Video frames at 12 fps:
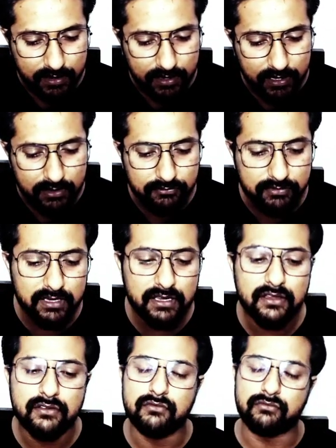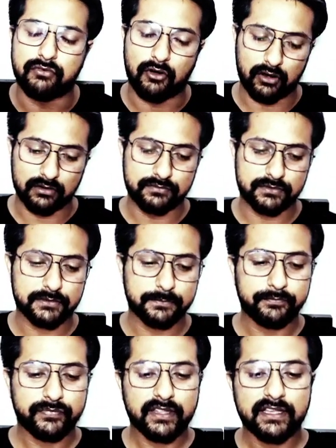AV valves.
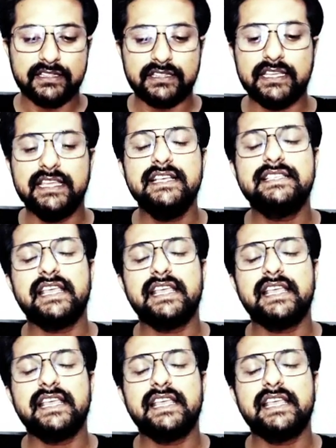These